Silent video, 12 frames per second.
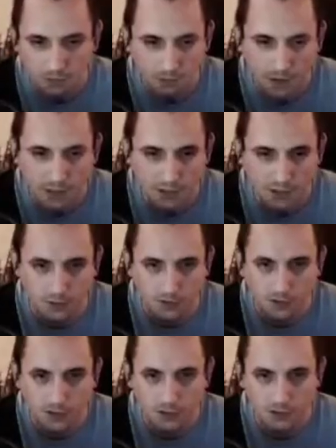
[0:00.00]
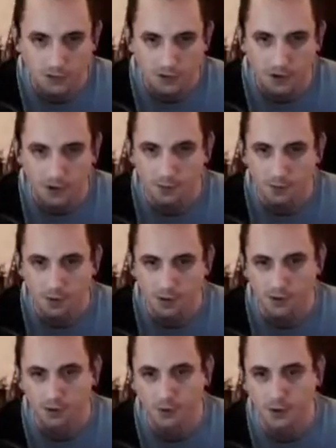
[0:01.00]
Magic usage is very
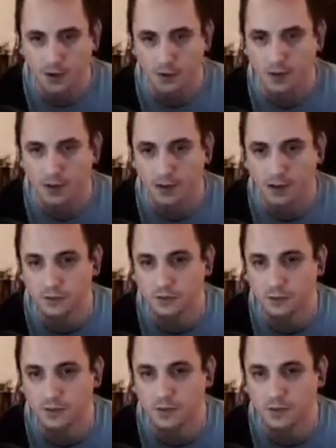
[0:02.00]
important throughout all of them.